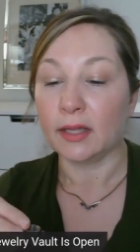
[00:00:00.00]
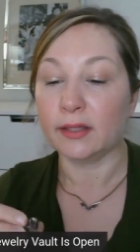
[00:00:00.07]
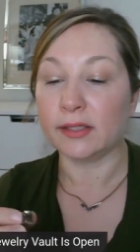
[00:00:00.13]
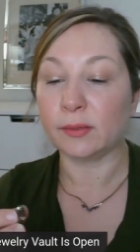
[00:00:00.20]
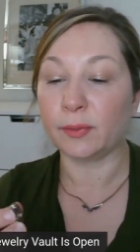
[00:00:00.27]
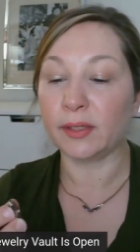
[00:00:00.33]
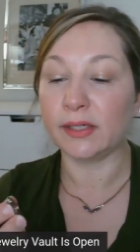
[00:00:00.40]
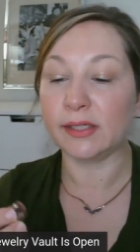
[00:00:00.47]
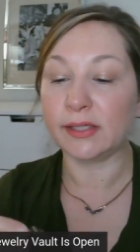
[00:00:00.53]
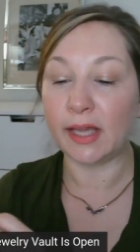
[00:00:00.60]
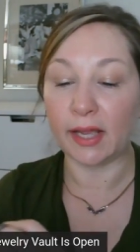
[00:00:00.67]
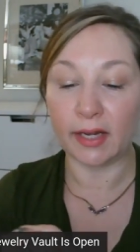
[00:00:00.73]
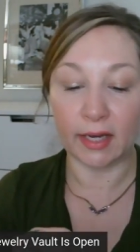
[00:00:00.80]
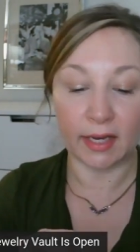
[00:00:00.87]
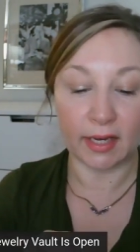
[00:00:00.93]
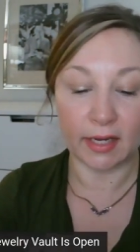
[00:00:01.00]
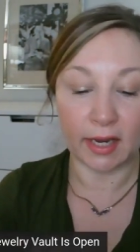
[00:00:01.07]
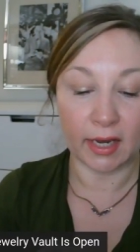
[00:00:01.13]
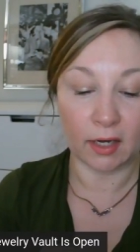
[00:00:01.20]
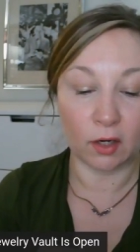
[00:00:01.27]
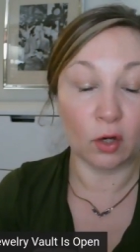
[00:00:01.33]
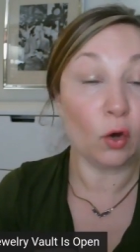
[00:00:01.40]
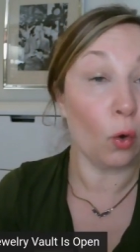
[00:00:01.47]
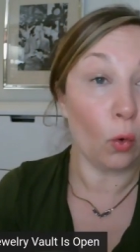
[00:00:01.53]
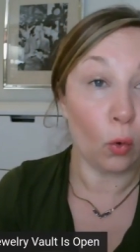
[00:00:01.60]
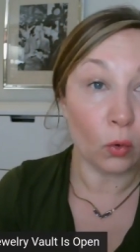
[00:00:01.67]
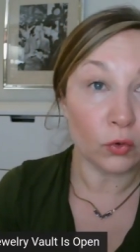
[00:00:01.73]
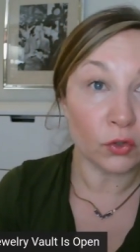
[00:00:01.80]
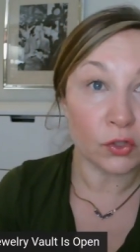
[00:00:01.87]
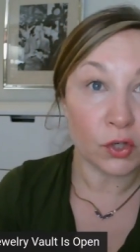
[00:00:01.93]
This one is set in a
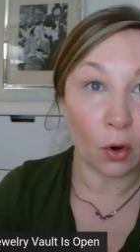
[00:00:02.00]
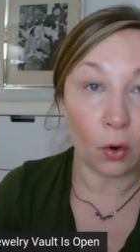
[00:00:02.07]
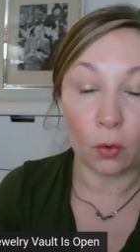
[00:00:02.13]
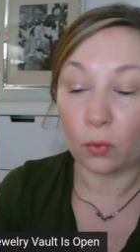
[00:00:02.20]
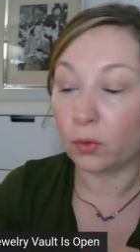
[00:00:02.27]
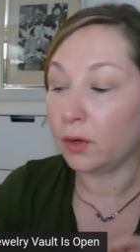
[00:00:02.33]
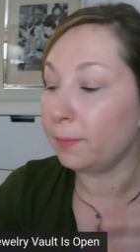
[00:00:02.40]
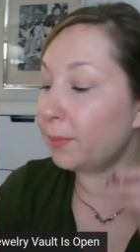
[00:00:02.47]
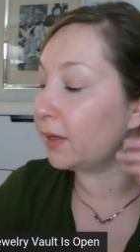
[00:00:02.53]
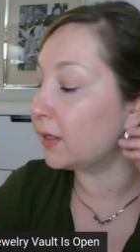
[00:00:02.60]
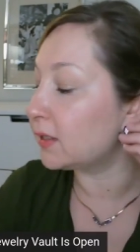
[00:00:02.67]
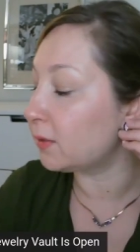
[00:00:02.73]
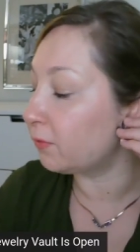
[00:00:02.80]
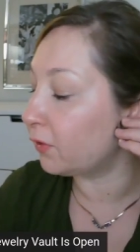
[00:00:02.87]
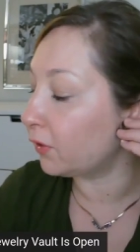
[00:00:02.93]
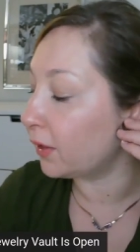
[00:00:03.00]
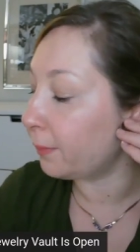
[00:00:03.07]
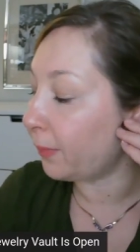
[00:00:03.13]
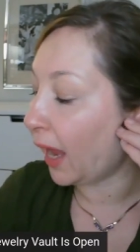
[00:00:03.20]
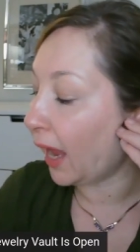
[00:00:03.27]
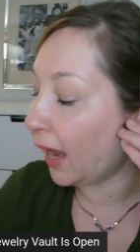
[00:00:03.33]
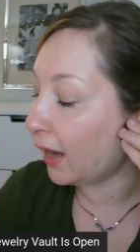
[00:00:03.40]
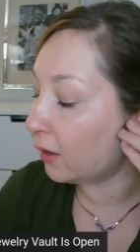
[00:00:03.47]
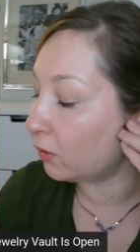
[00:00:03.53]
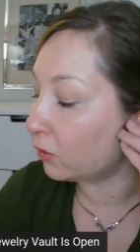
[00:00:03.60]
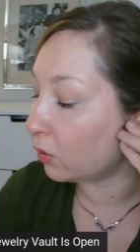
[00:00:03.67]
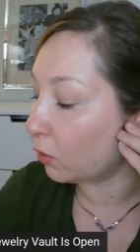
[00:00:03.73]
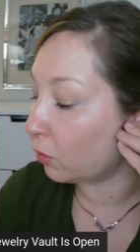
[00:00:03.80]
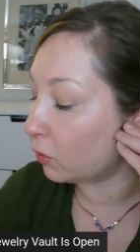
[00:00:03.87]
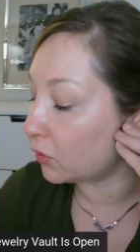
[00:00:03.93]
gold tone, but it's a very pale
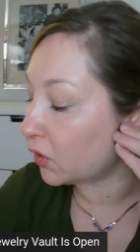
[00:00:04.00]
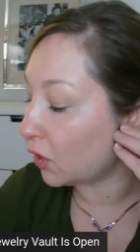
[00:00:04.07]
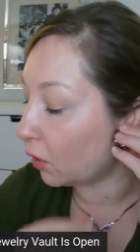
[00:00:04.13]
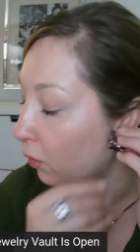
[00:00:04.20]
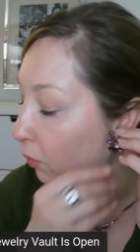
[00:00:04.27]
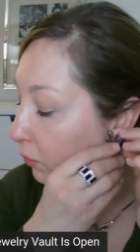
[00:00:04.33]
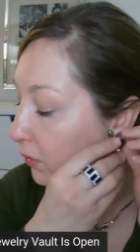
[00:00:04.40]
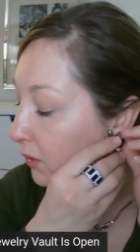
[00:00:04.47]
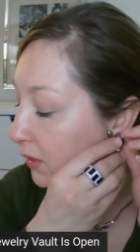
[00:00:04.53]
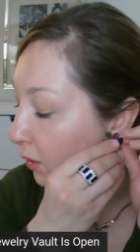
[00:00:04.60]
gold tone.